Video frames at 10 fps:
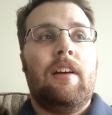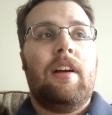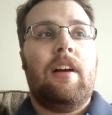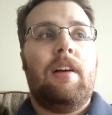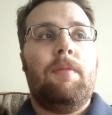
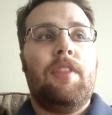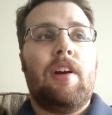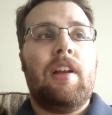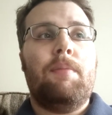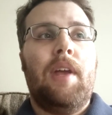with
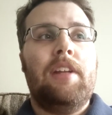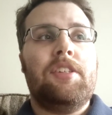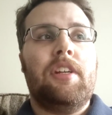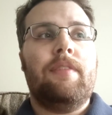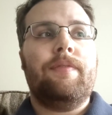
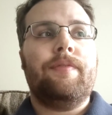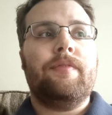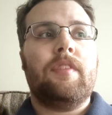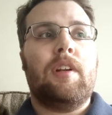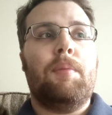automation,
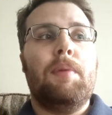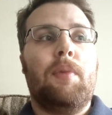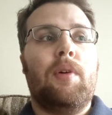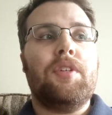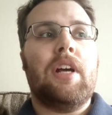there'll be
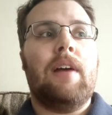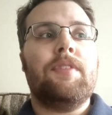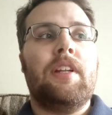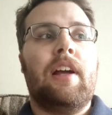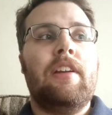more
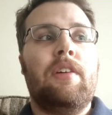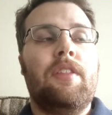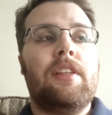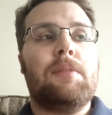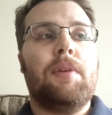jobs, and I
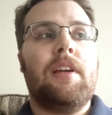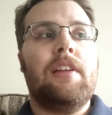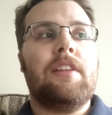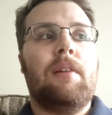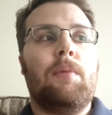know this
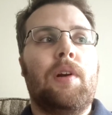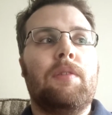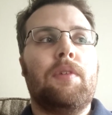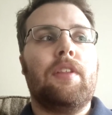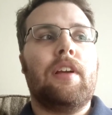because I
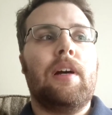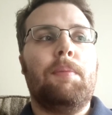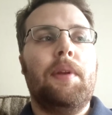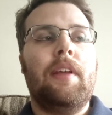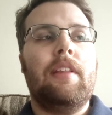worked with a
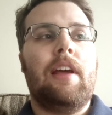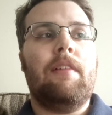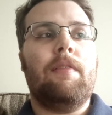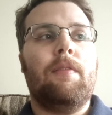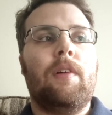company
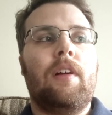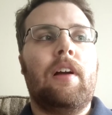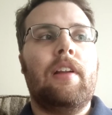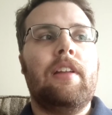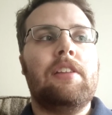that
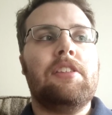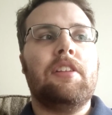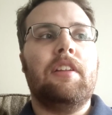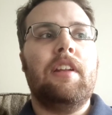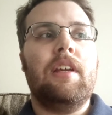did
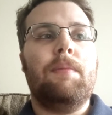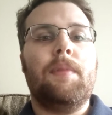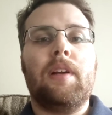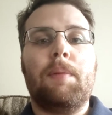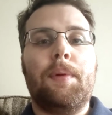
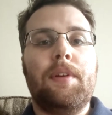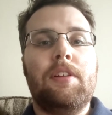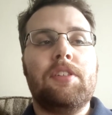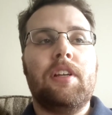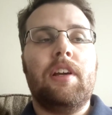Selenium a couple of
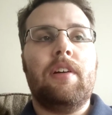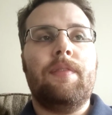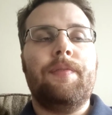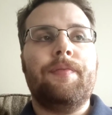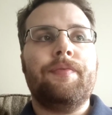years ago,